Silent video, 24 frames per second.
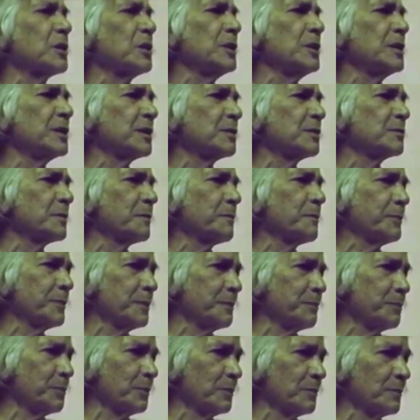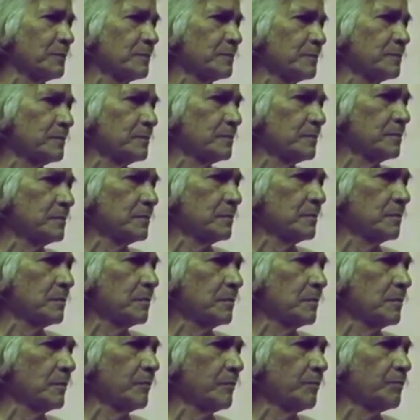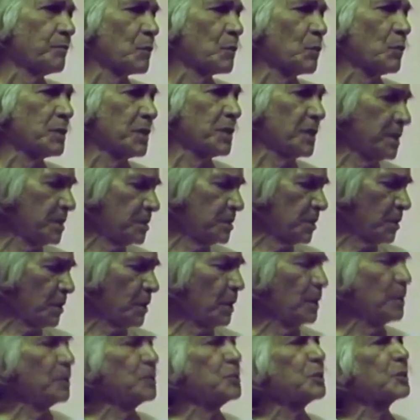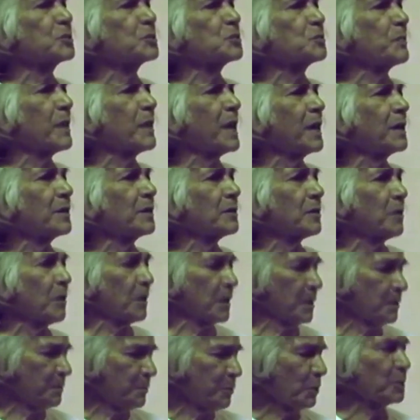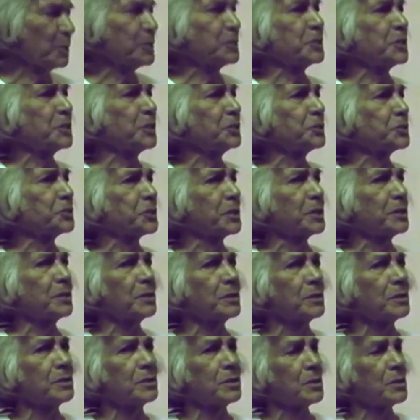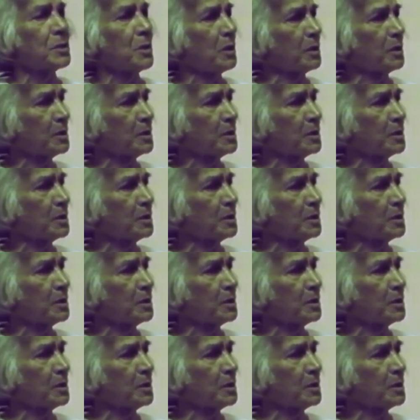and credulity of the people. Whether it is a religious man, or a politician,